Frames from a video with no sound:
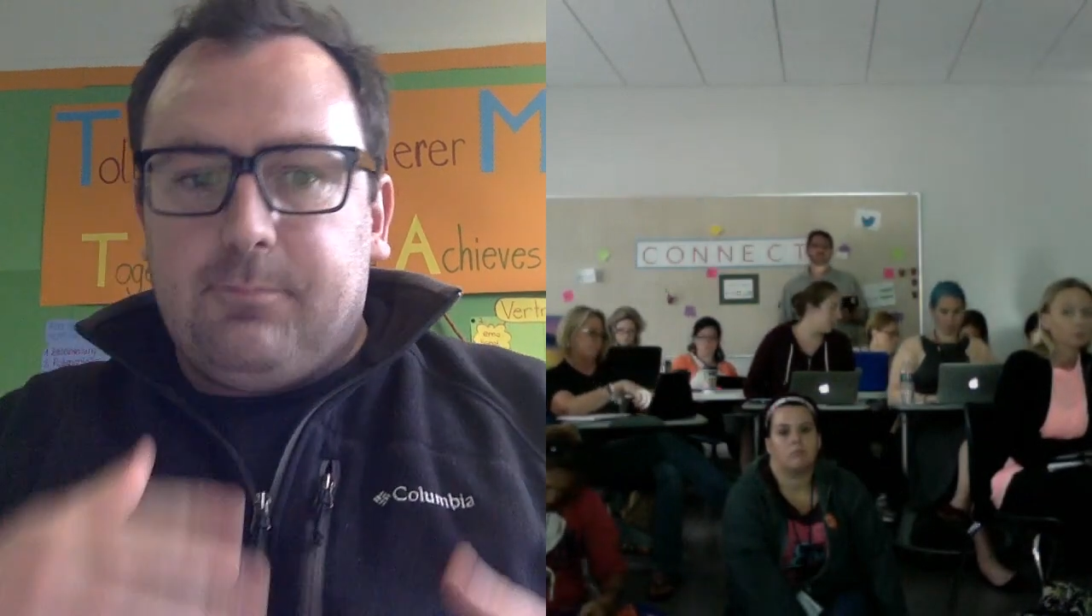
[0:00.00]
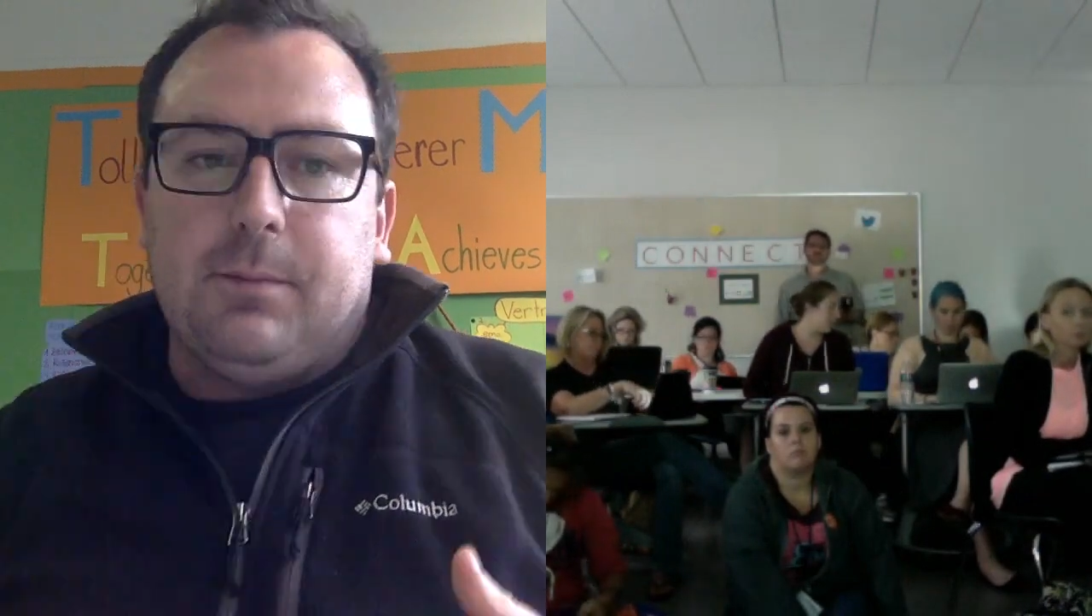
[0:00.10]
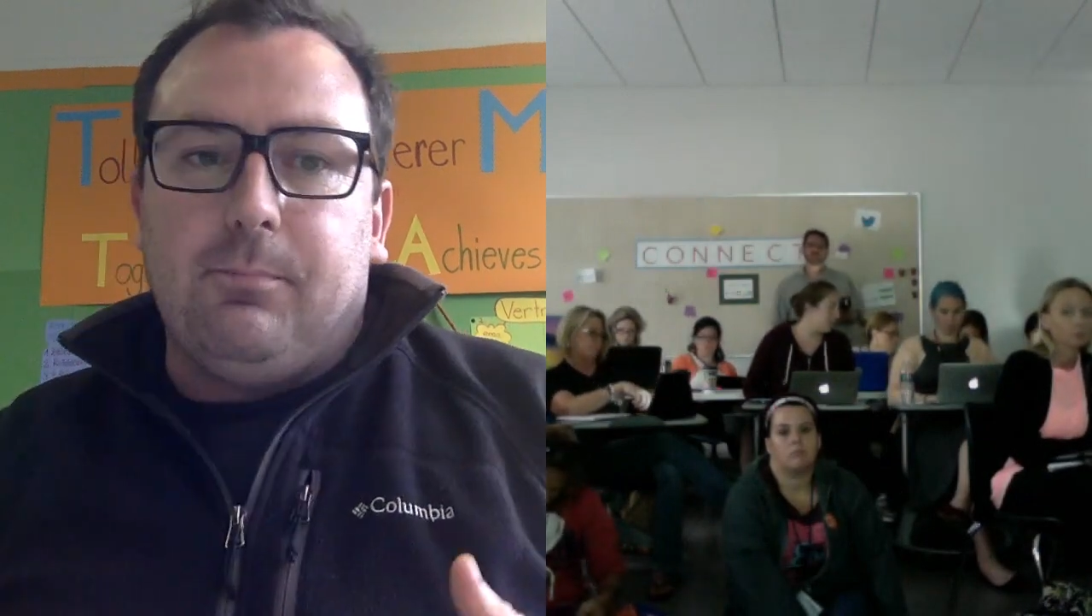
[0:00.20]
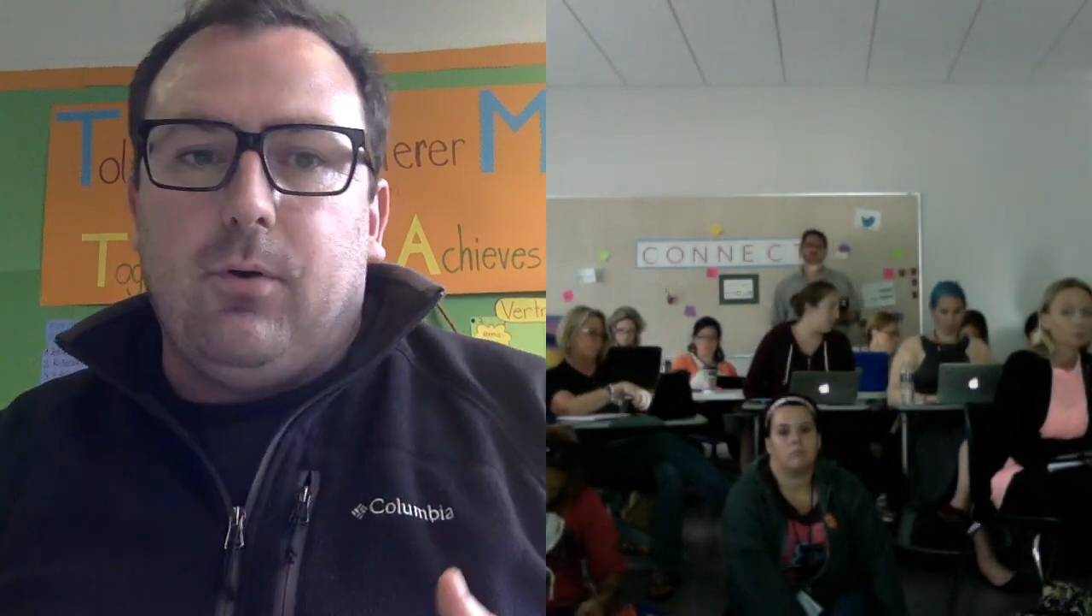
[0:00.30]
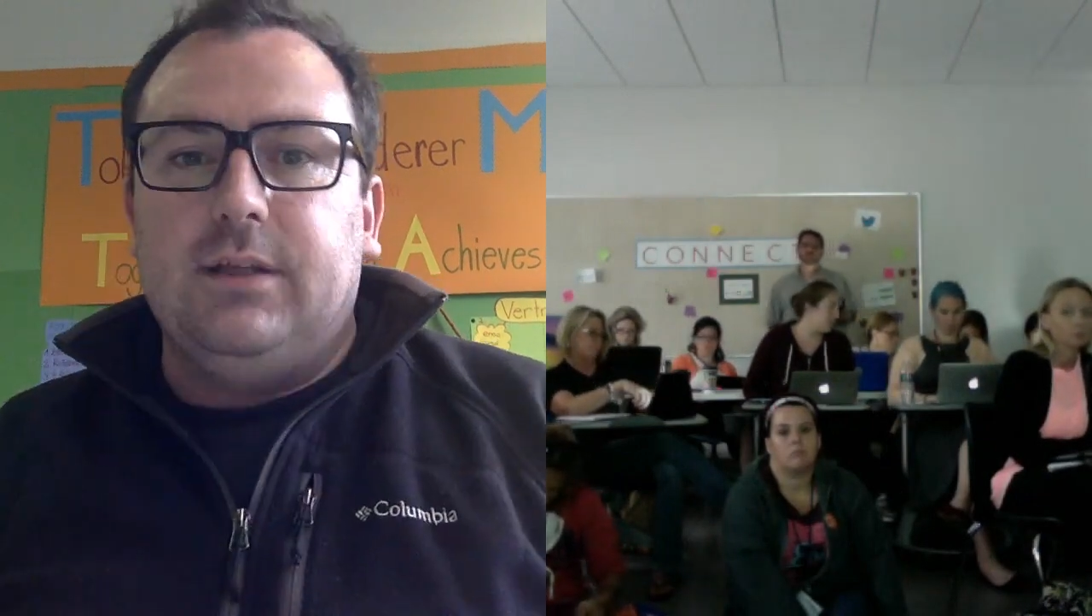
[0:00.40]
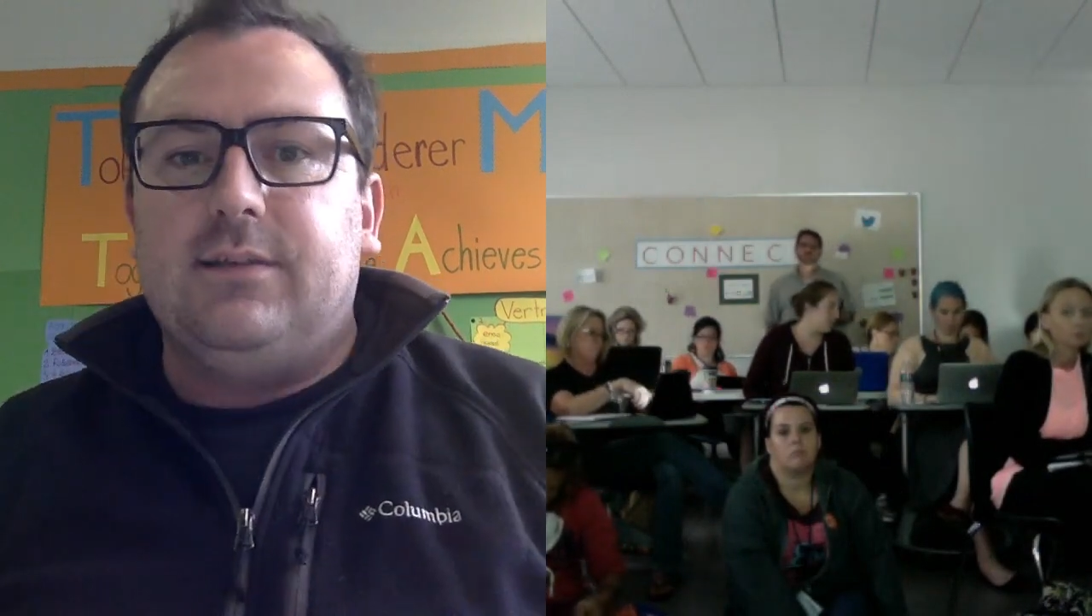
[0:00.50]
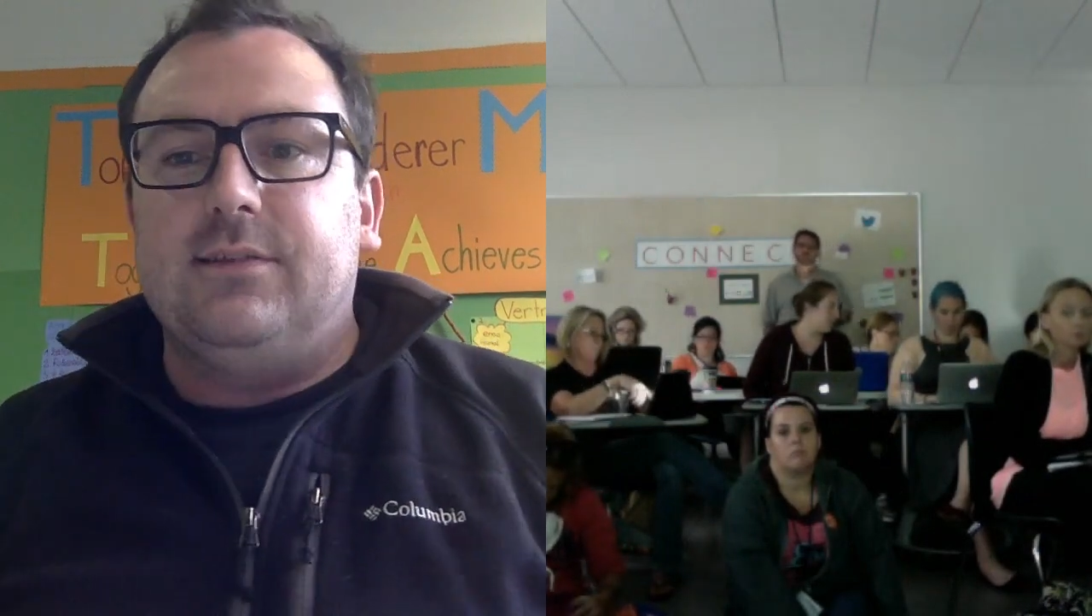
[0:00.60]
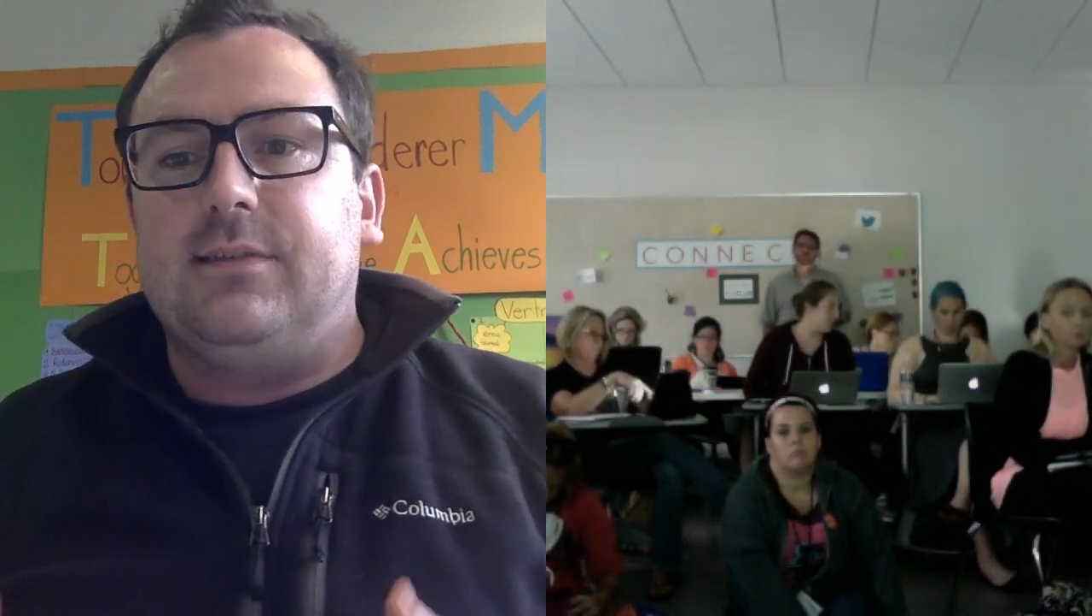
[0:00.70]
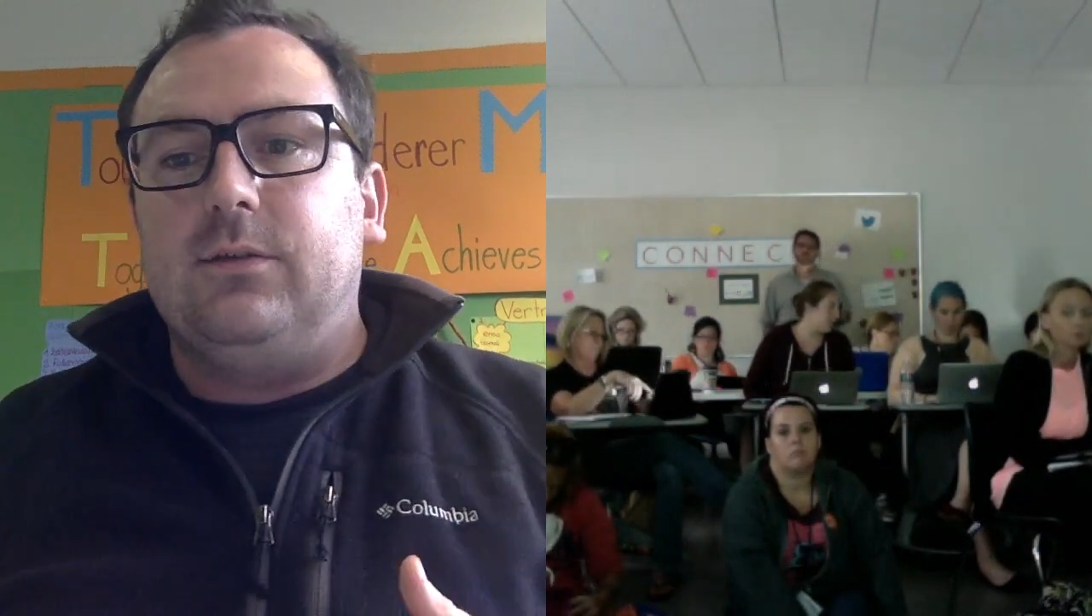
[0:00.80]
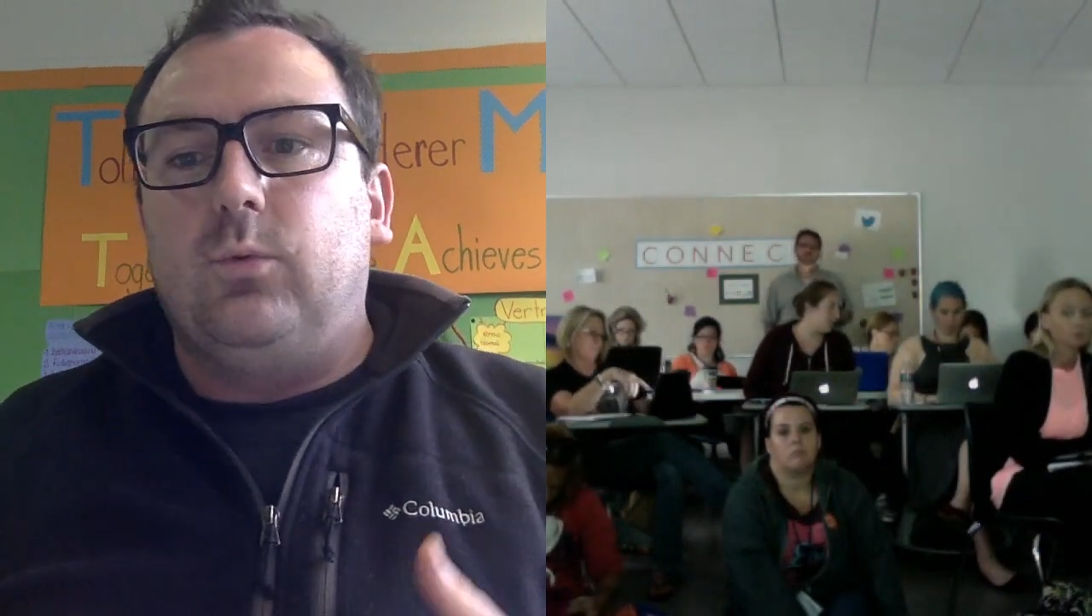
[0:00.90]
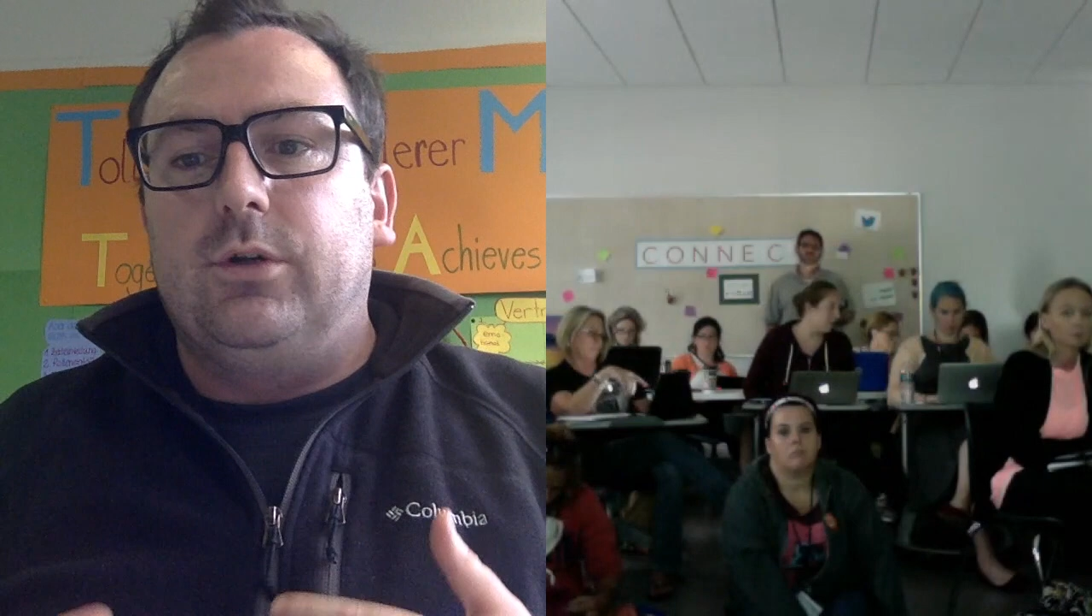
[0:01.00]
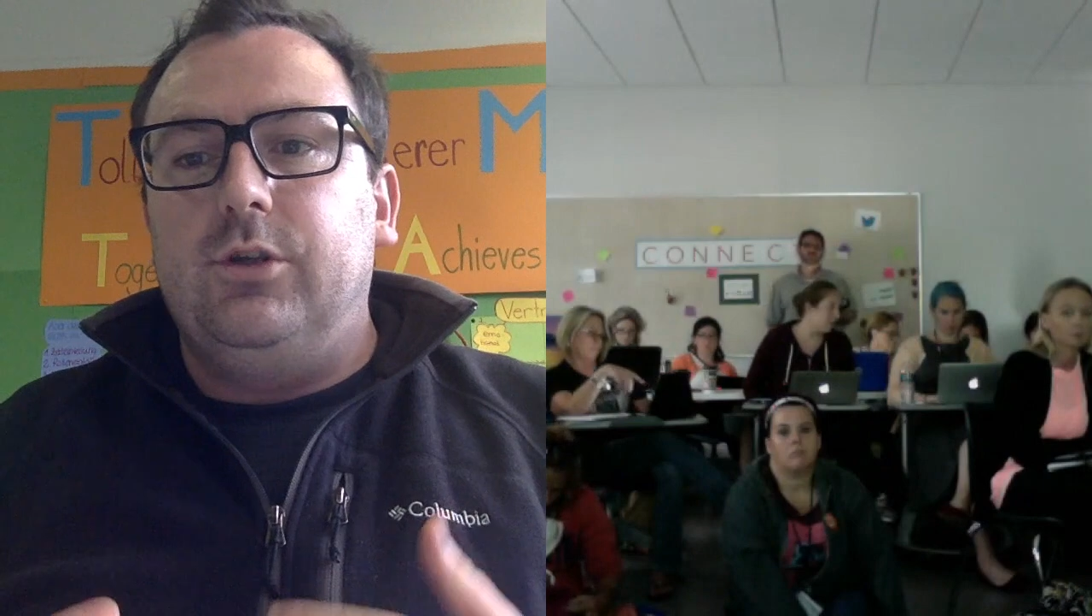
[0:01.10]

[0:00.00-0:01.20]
but the point is that we're